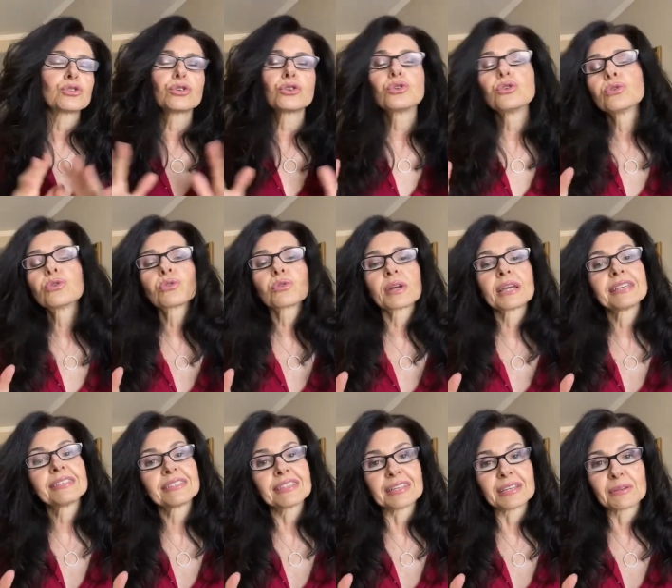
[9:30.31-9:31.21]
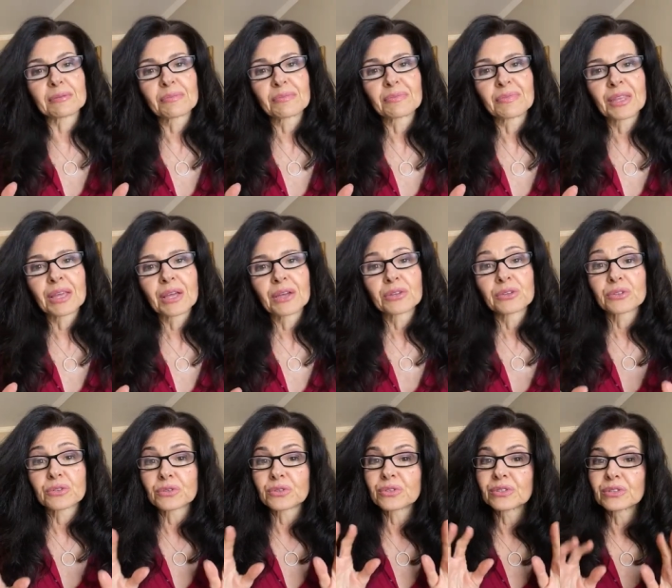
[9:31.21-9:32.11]
too crazy.
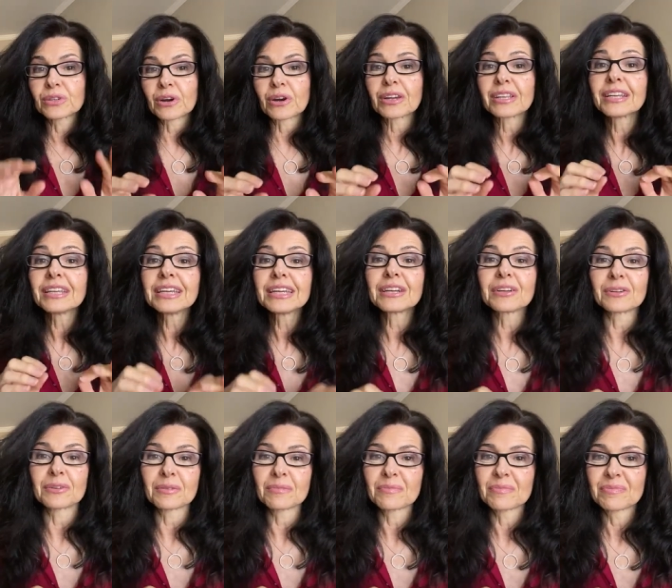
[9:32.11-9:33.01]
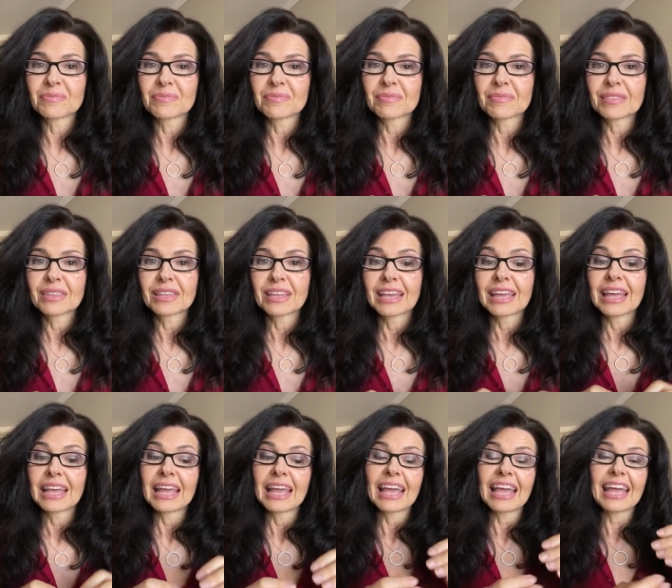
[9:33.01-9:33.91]
So start little
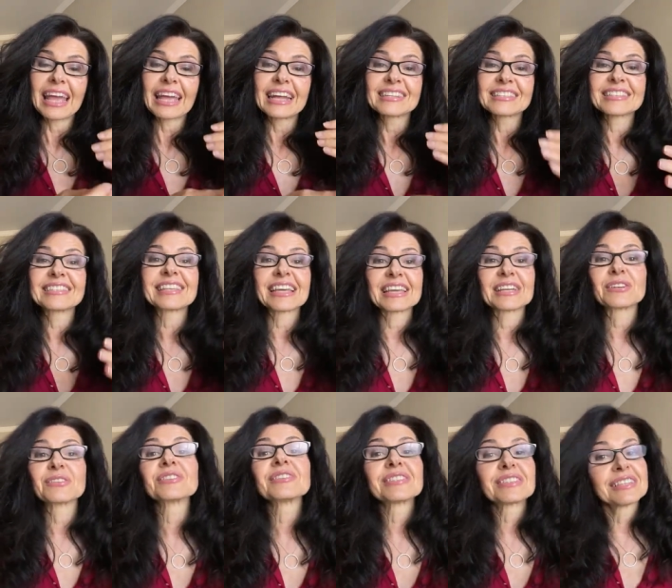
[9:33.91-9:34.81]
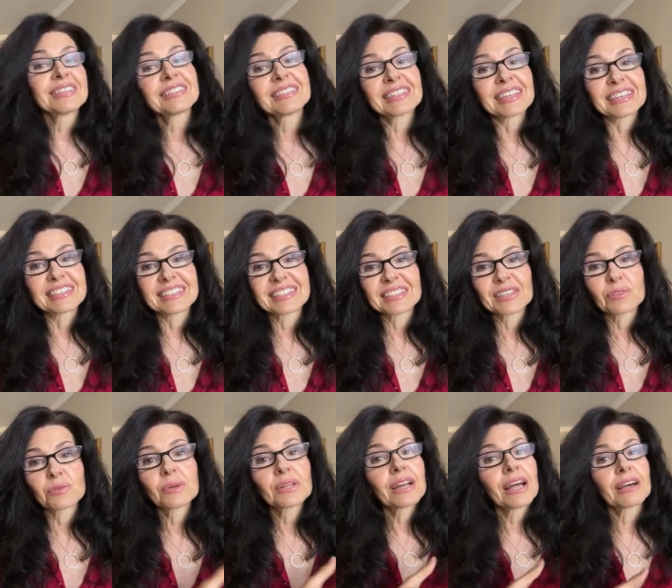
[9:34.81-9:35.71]
and stay consistent
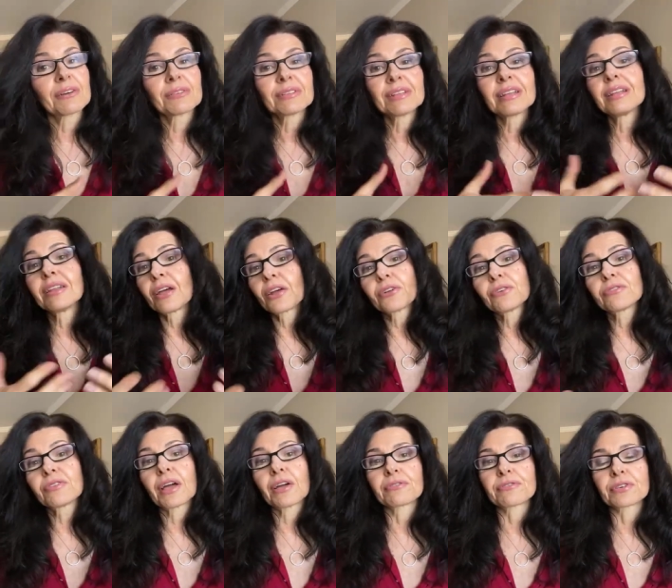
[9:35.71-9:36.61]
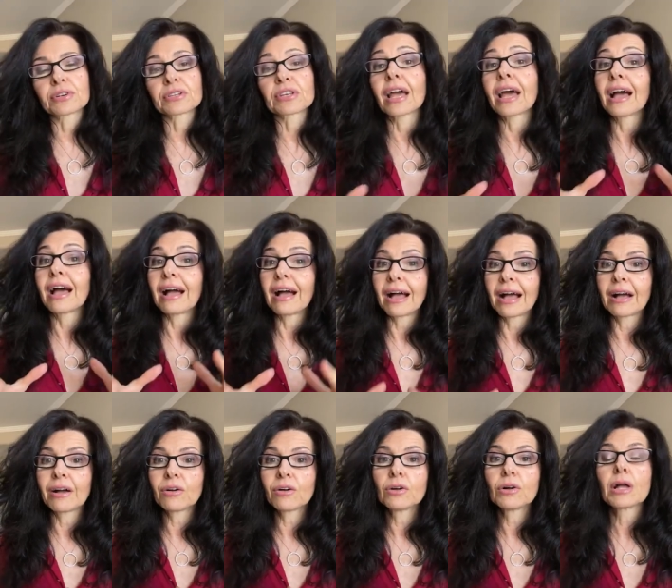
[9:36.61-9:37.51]
without a lot of effort.
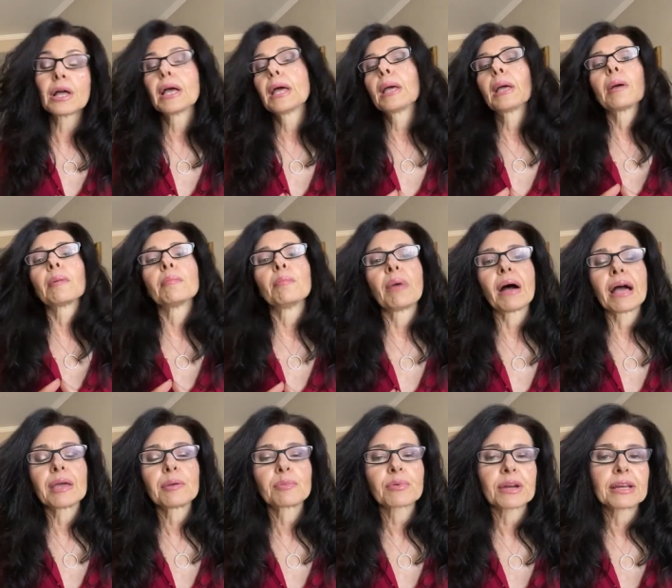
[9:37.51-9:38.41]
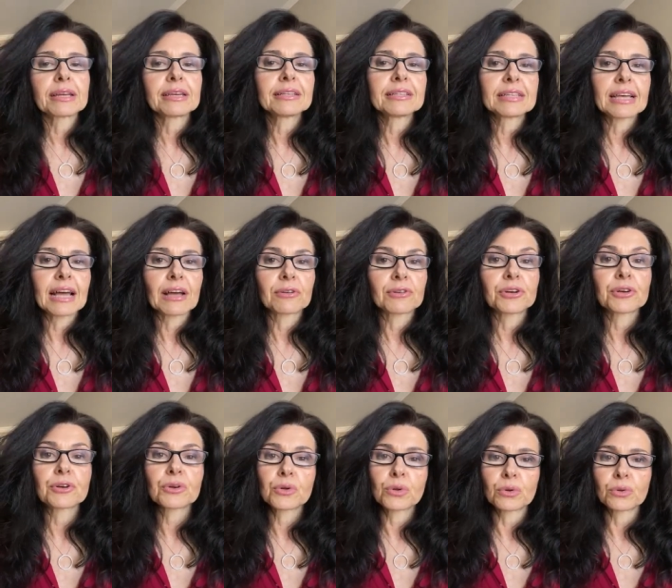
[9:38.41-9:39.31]
How? By breaking down
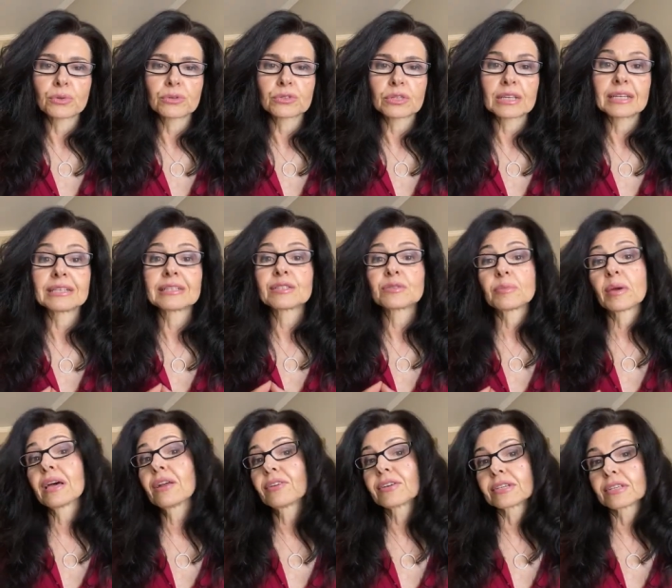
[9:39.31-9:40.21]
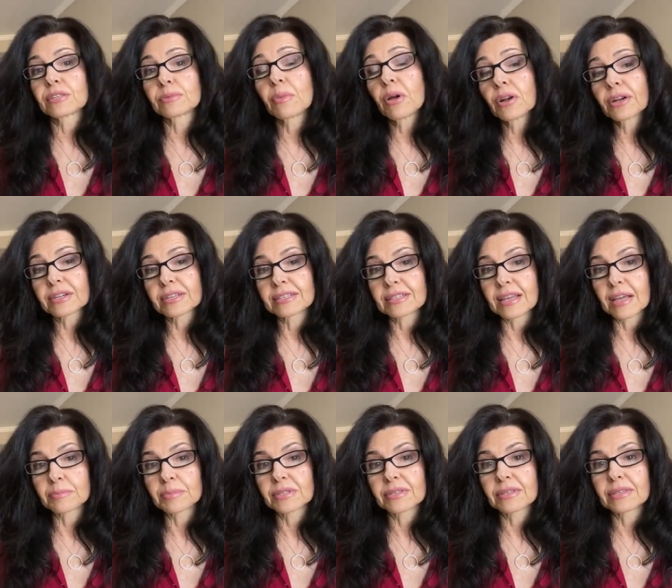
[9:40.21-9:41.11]
your goals in smaller, smaller
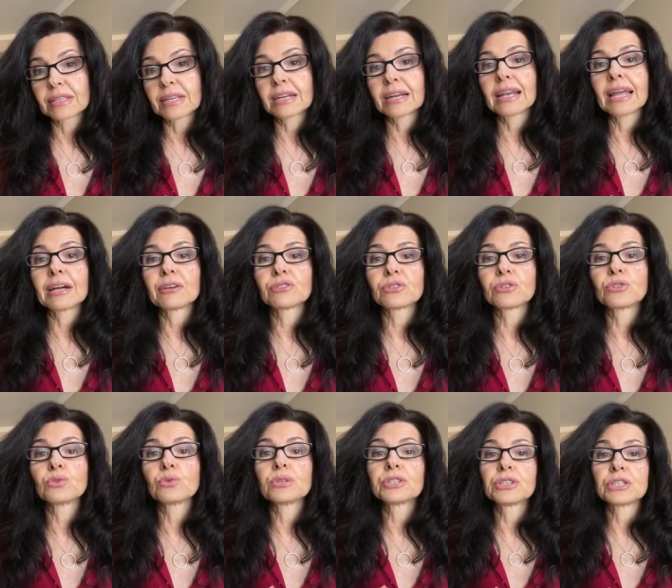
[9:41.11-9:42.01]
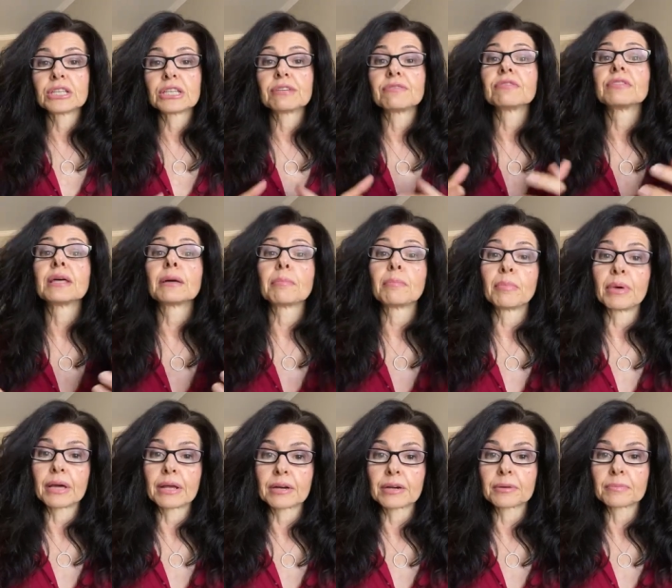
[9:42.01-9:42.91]
steps that allows you to achieve them
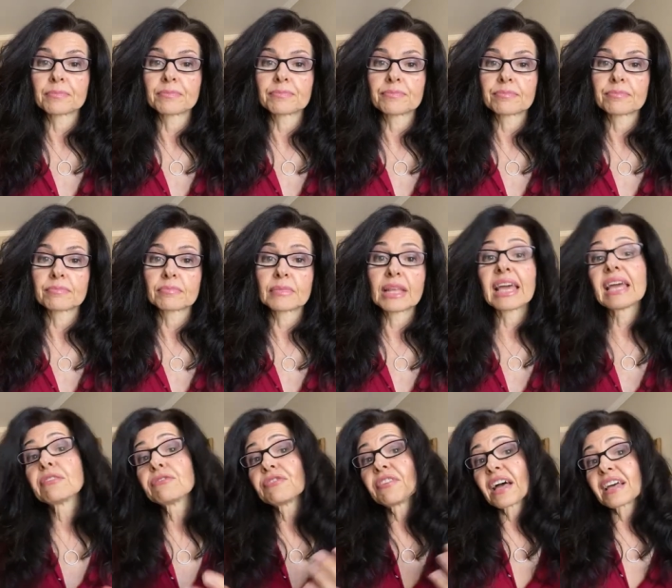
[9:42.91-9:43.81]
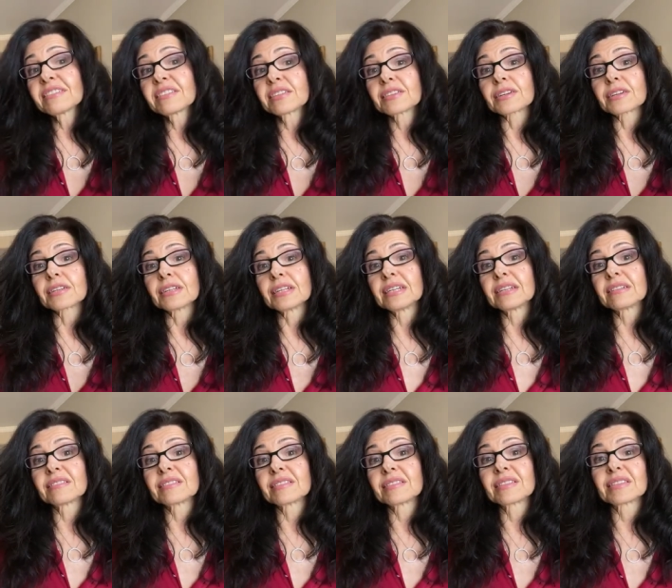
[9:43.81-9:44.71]
better and faster
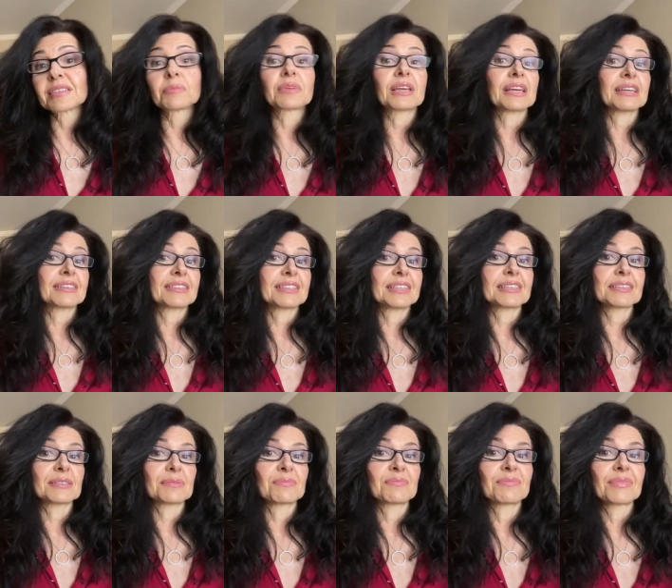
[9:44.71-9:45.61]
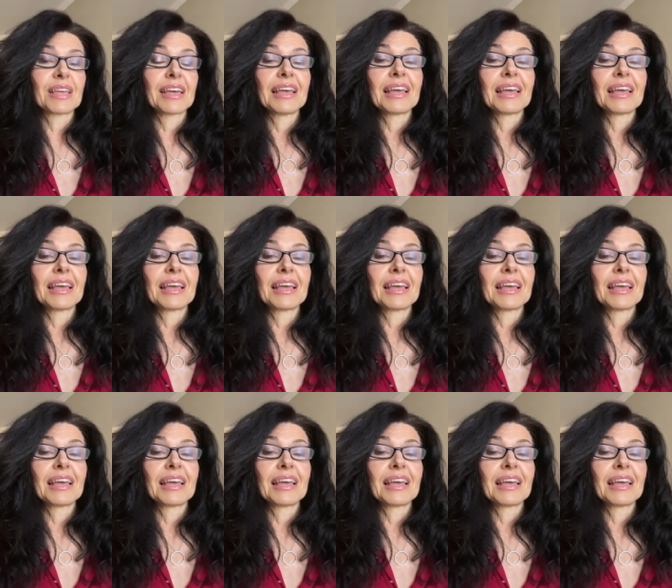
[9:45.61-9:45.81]
in some cases.